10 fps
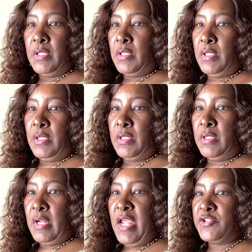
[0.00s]

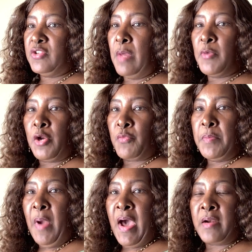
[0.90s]
And actually, I'm going to
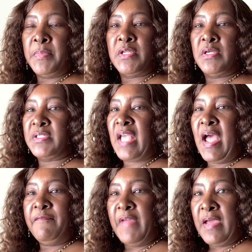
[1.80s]
repot her because I
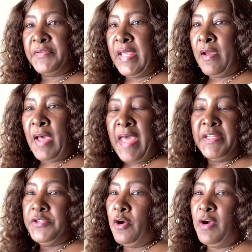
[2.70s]
found out, I
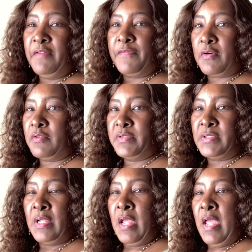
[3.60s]
didn't know at first,
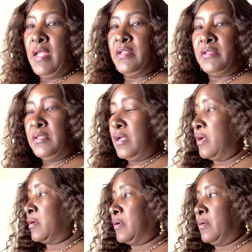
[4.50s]
the
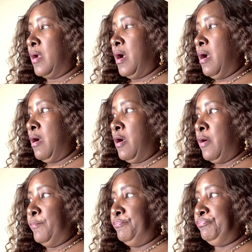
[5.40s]

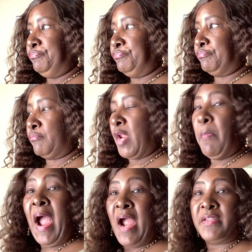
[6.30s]

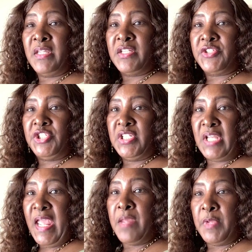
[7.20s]
pot that she
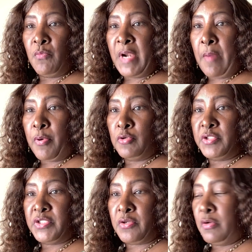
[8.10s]
came in when I
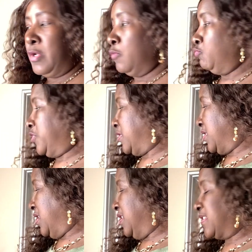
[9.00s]
purchased her, which is
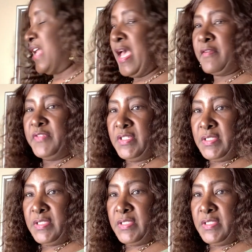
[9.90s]
inside of